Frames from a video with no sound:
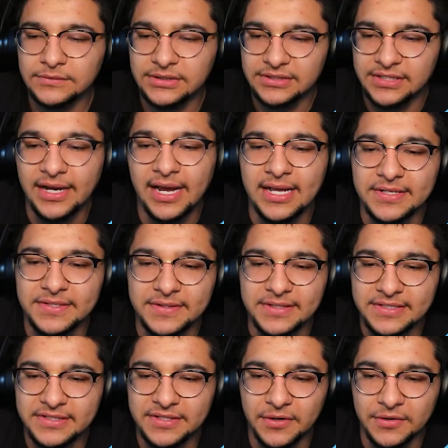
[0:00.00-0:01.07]
So yeah, so
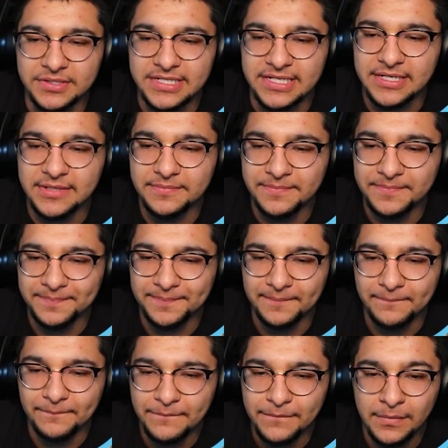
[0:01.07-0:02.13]
this is the whole team.
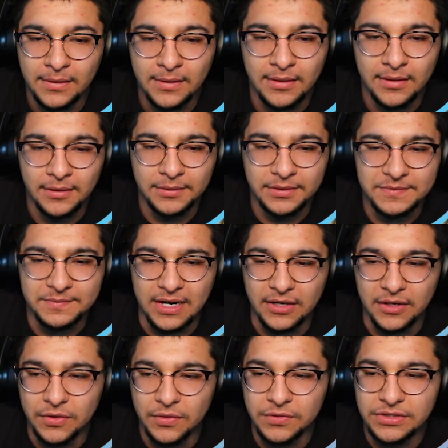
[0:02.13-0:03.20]
This is my
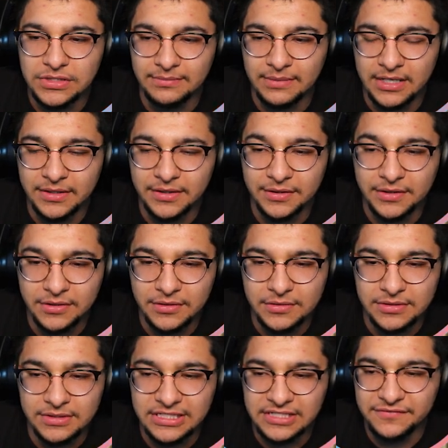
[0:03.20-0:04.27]
coach, my other
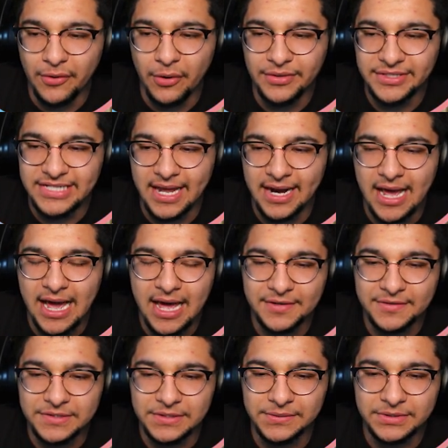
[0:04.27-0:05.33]
coach. This fool always had an
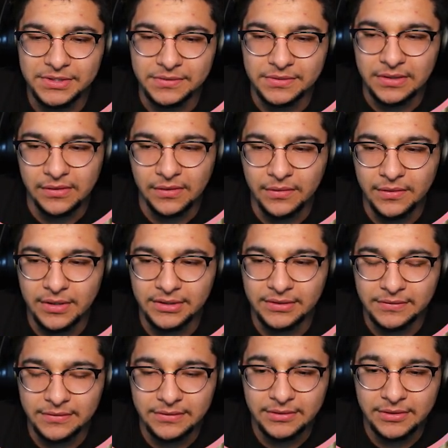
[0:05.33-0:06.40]
attitude, which was annoying,
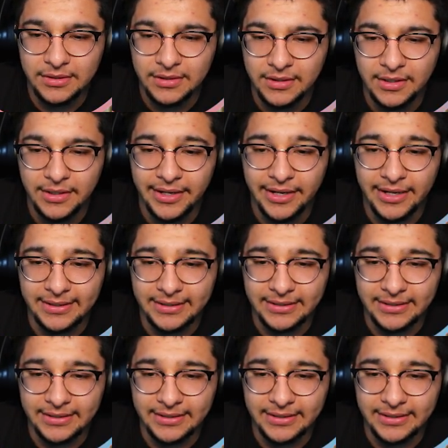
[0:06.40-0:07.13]
dude. And